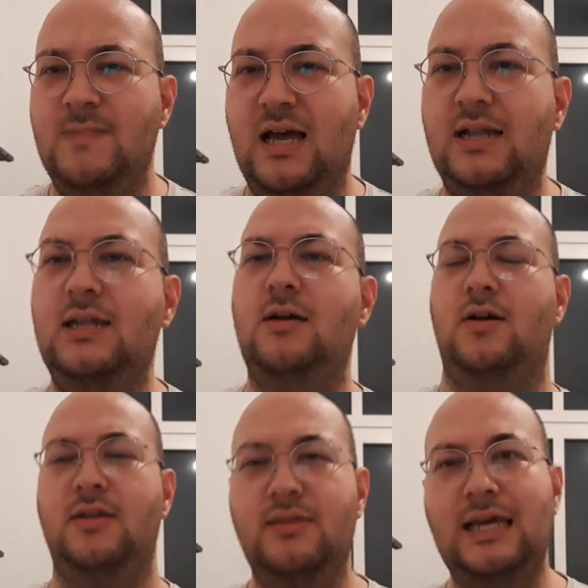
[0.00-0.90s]
I don't know.
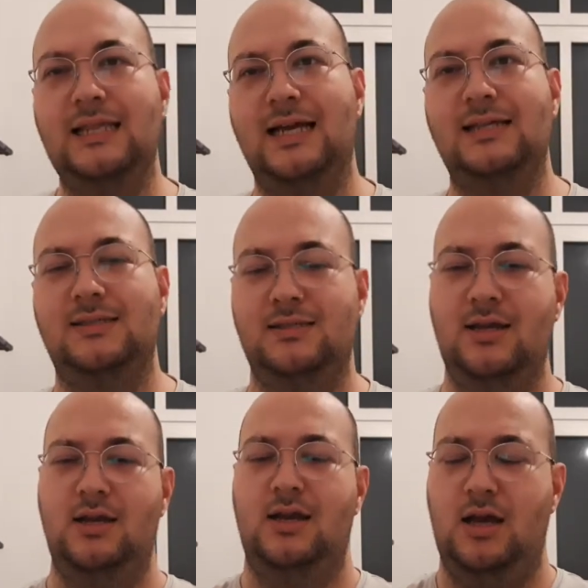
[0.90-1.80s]
I think that's
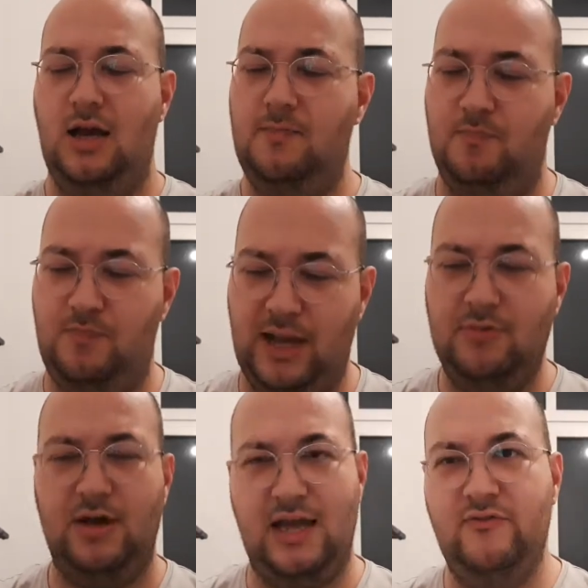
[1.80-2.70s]

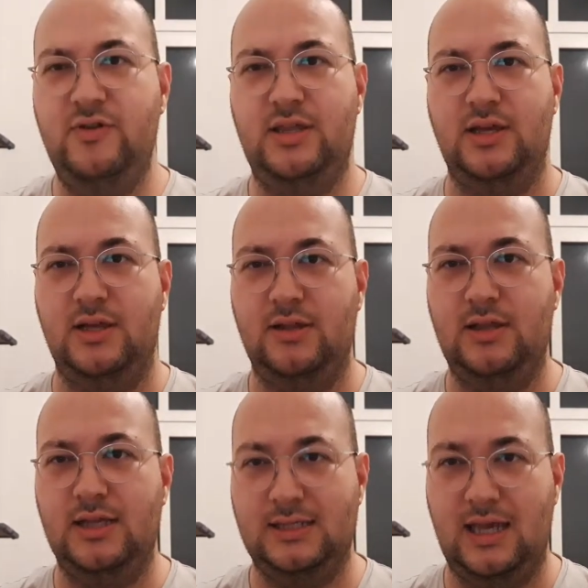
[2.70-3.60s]
about everything. I
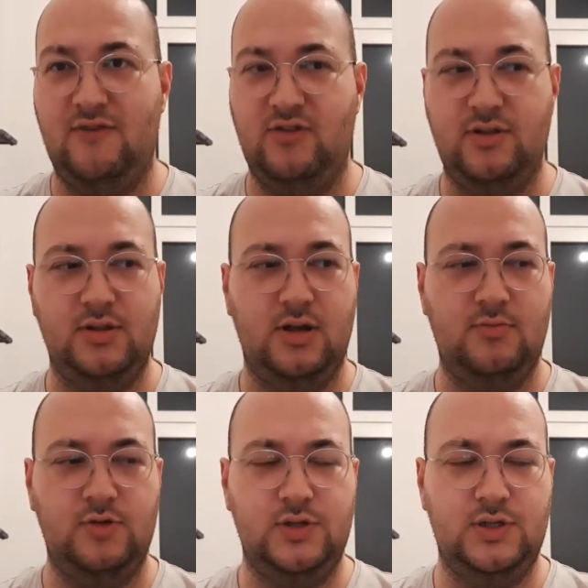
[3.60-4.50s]
think that's everything that I
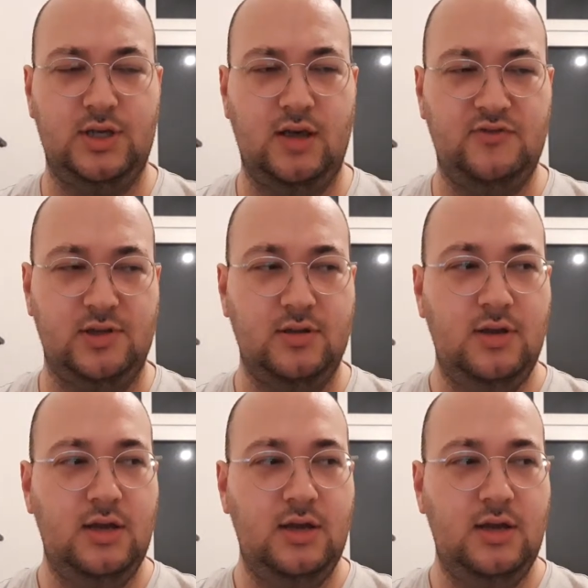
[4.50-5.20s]
wanted to cover.